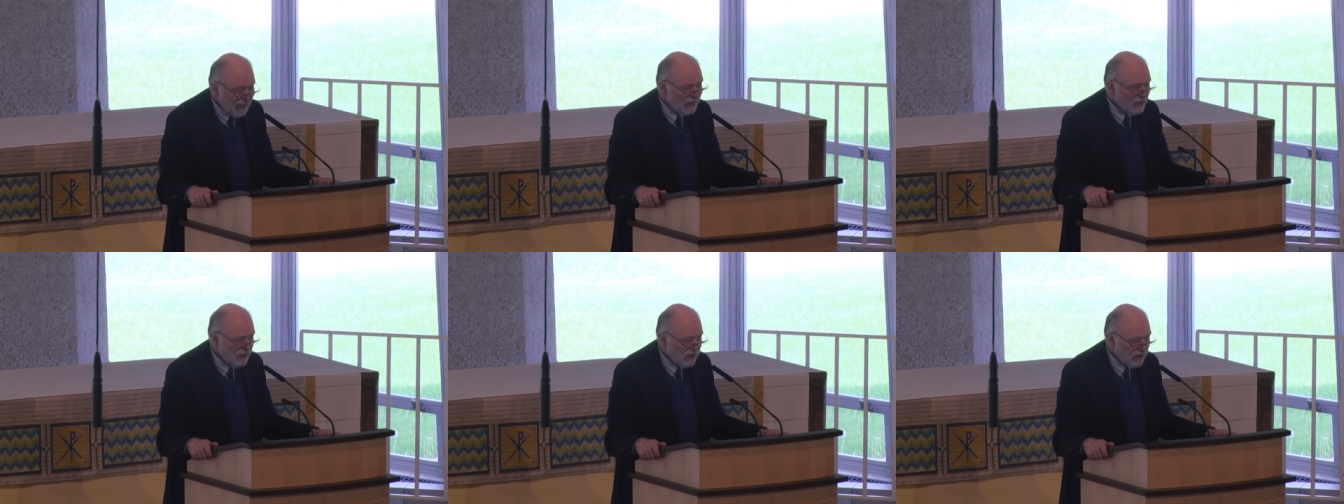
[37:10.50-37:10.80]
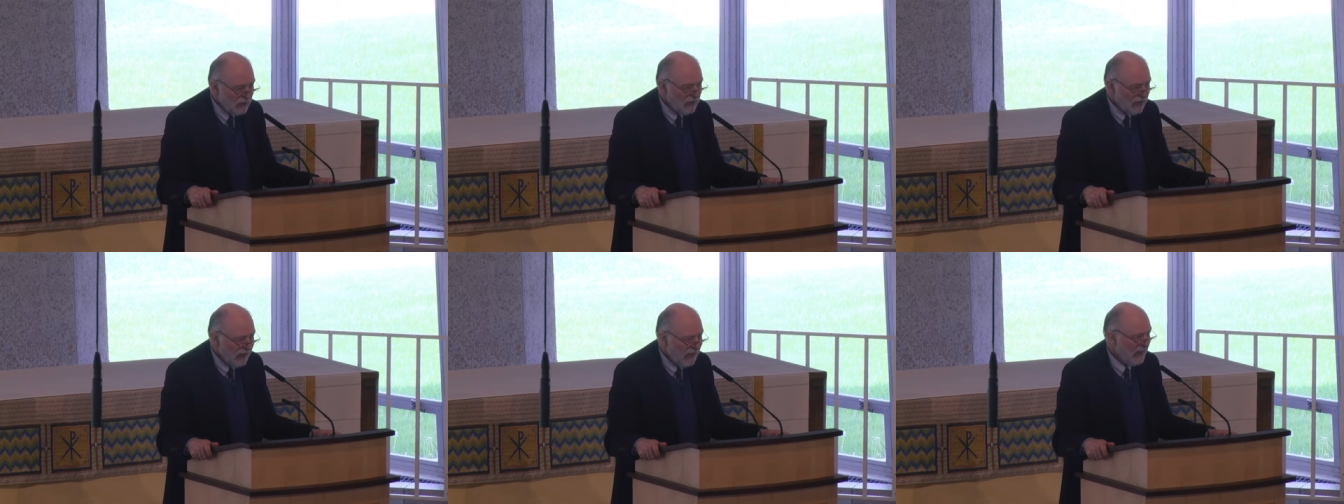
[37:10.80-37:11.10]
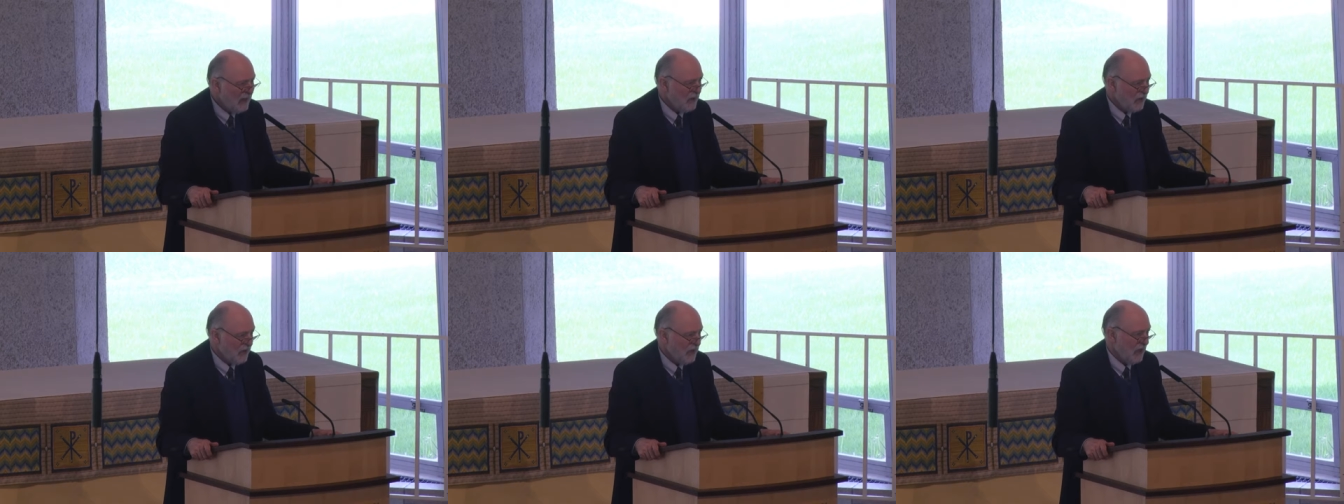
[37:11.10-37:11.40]
That's the
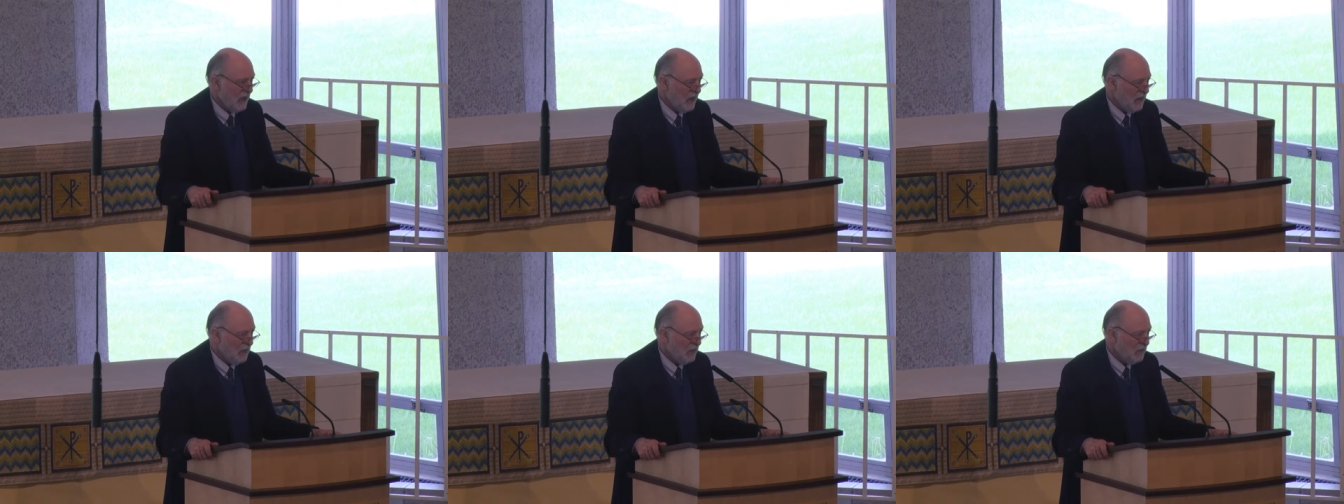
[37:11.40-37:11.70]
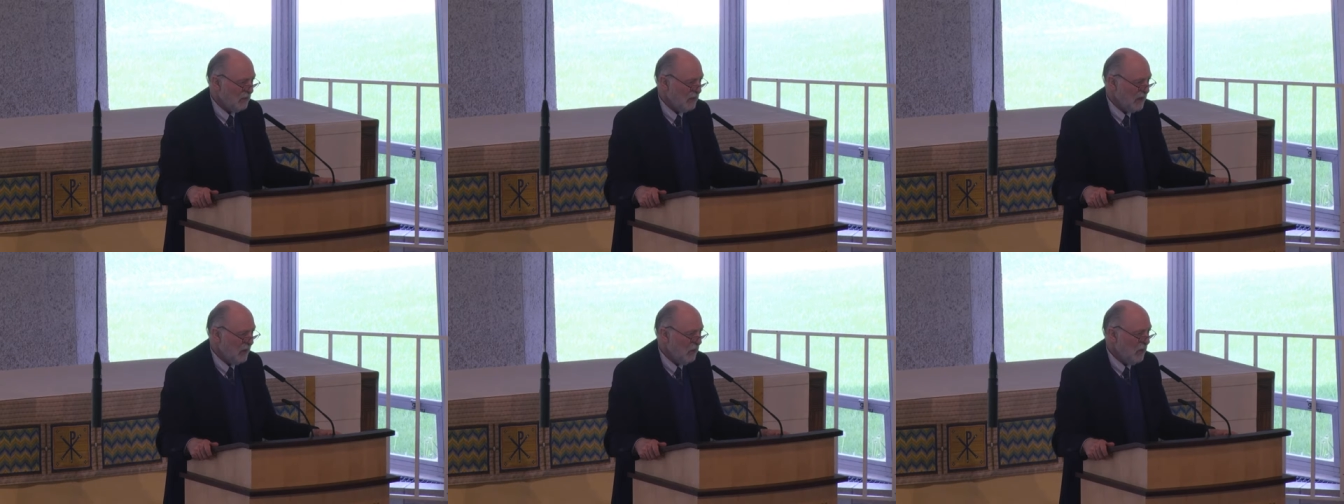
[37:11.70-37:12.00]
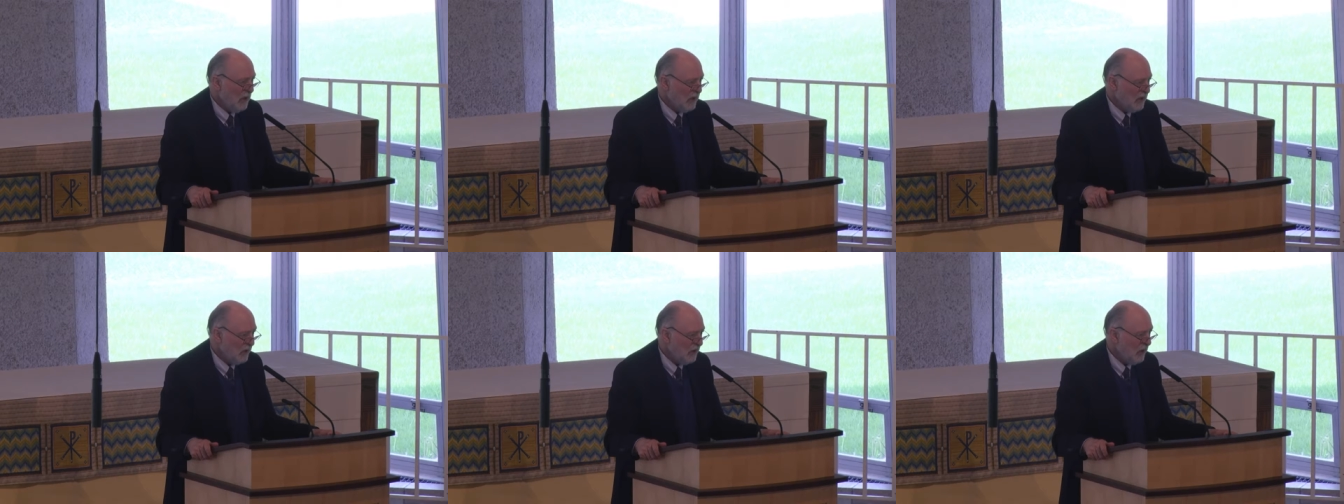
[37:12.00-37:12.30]
legacy we
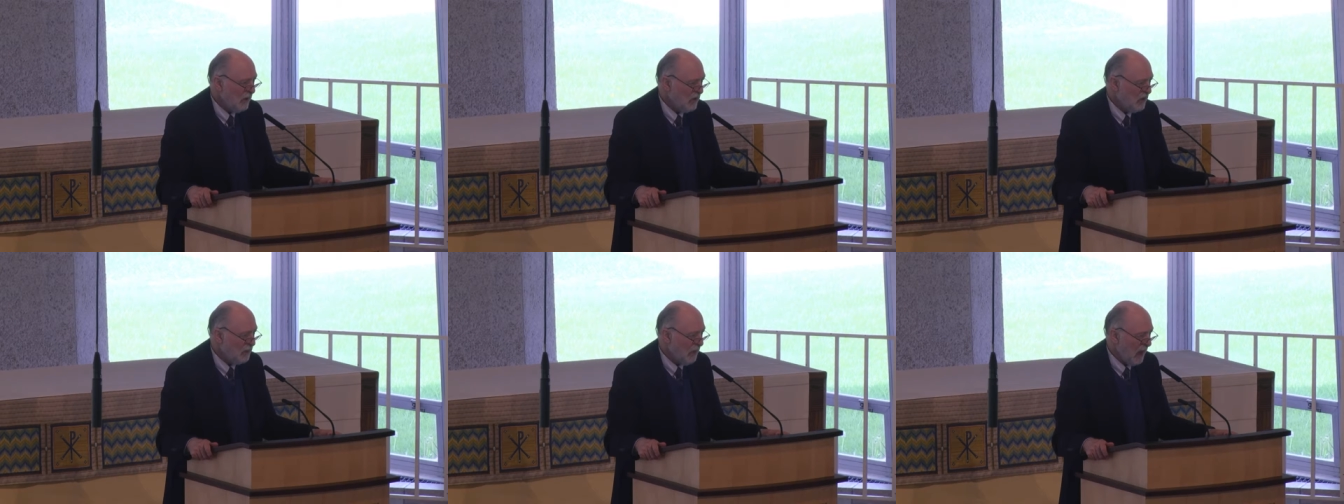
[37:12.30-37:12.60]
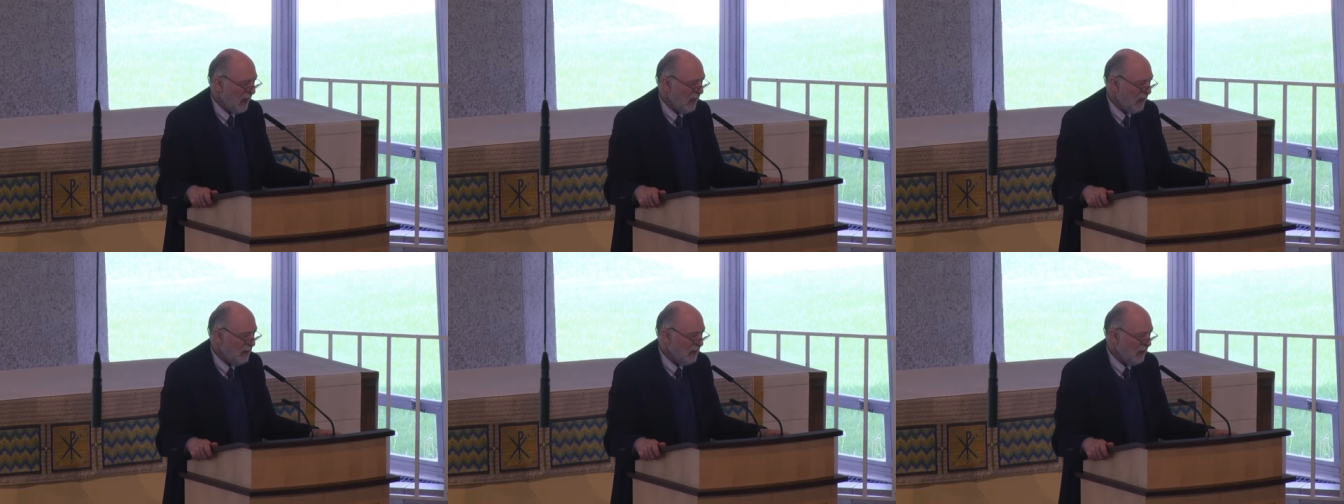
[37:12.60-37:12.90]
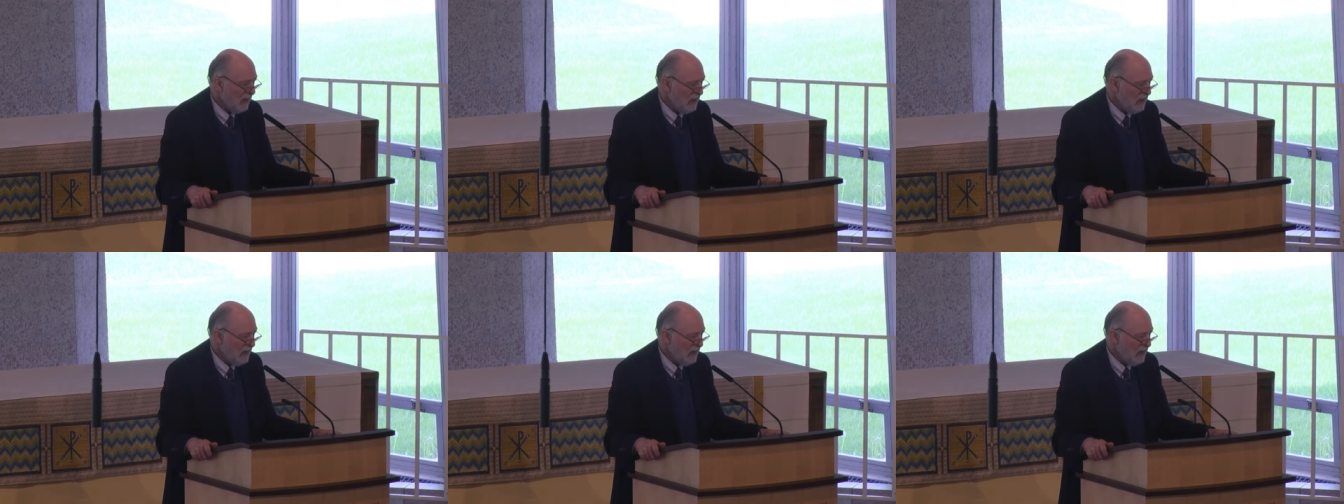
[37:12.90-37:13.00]
want to expand